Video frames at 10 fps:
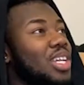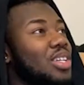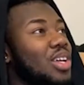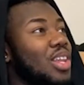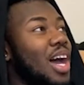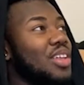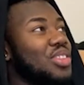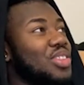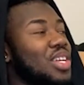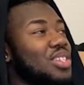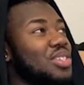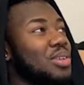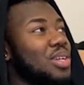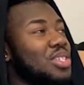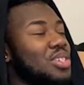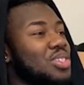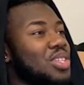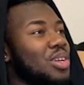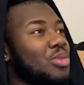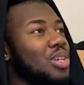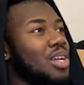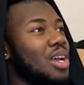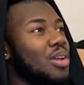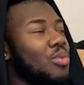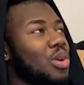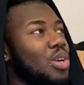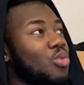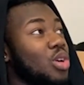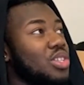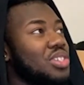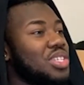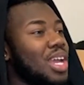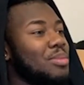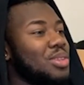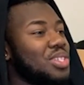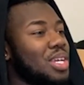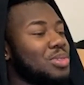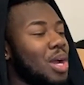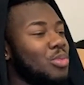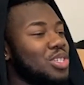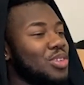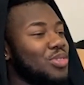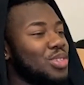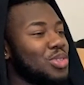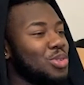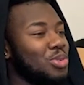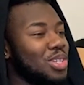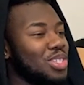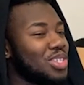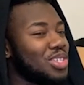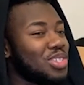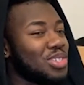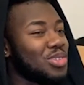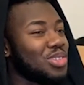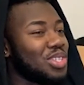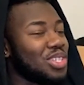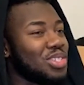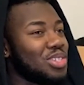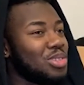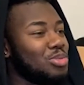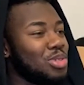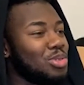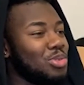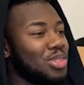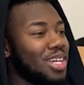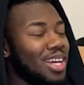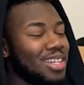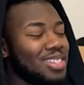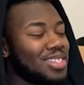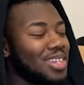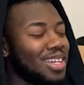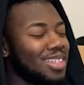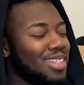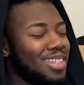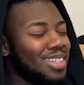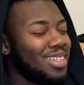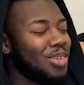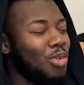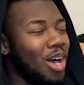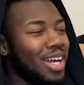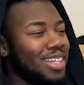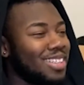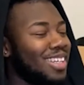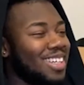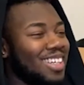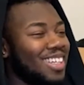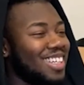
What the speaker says: like a lot of the things, because here's the thing, we're the same, but at the same time we're different too, because there's certain things that you do that I just like, why? Like,